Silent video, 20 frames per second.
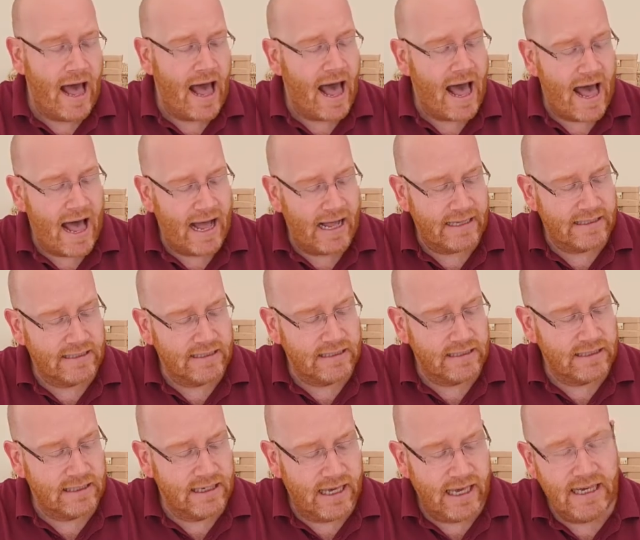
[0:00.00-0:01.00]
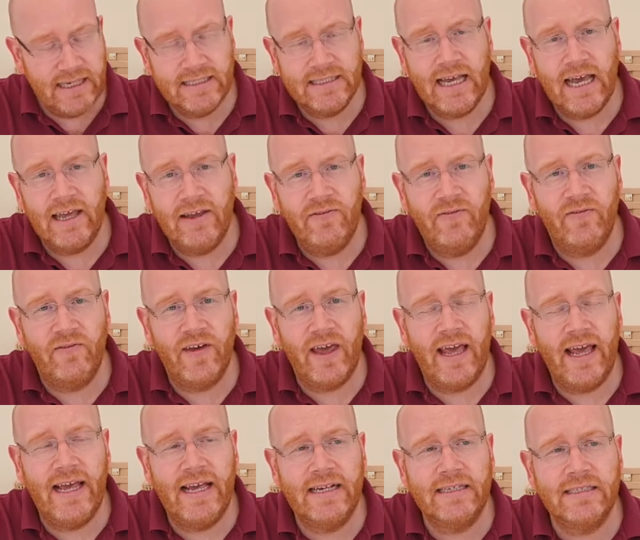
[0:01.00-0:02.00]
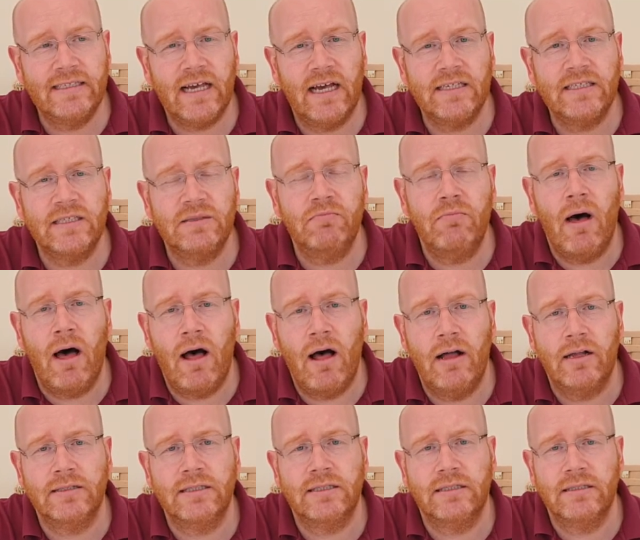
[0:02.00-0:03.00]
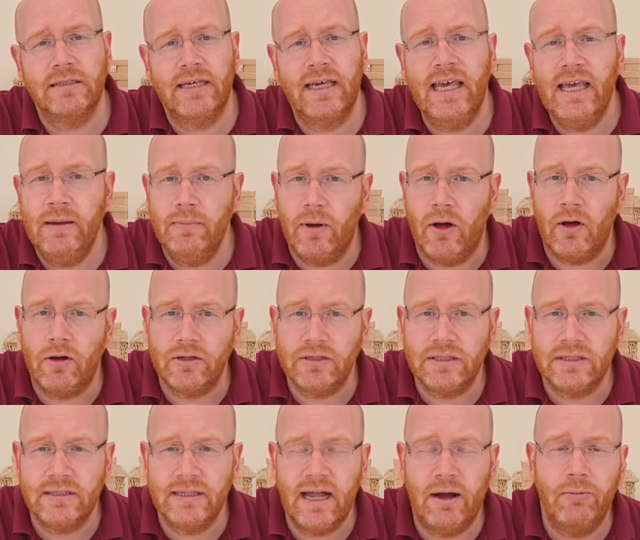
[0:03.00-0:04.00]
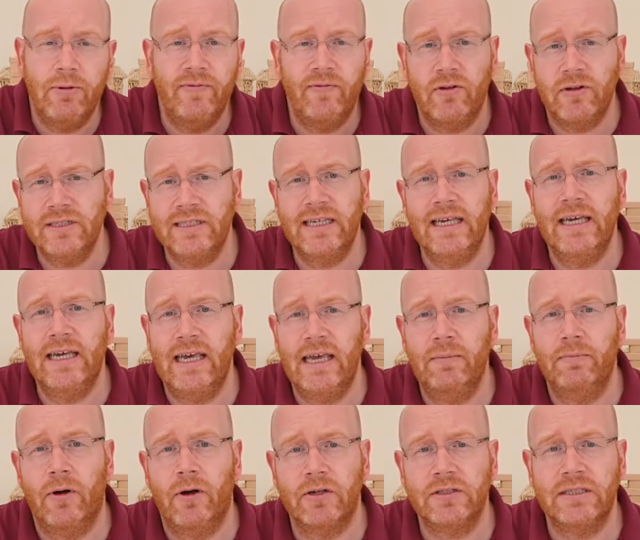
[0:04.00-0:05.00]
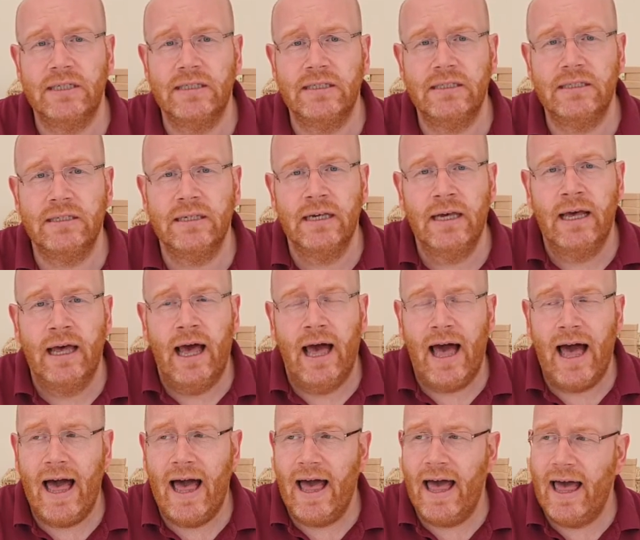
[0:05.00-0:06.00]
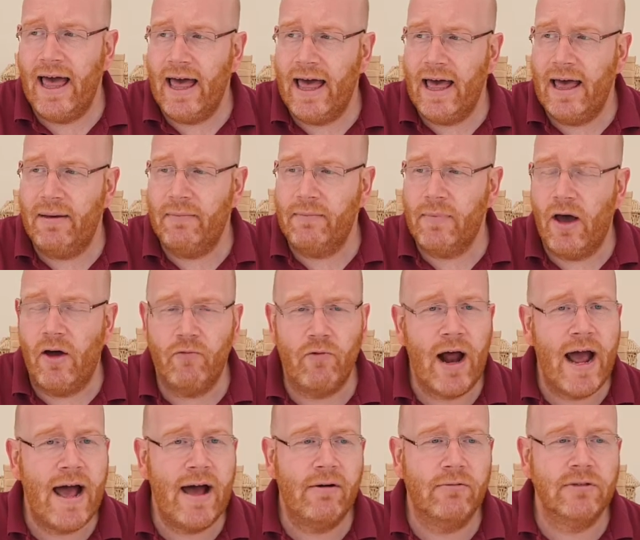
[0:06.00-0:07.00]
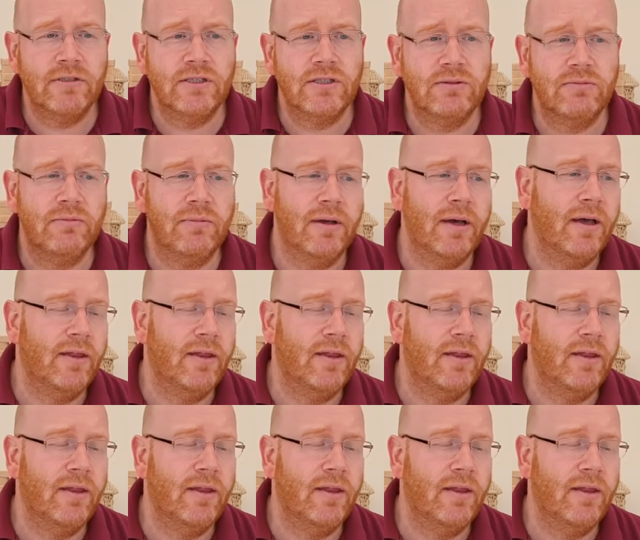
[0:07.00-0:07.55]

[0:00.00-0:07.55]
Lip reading: And Keysafe is a smart keybox. Now we've all seen keyboxes around.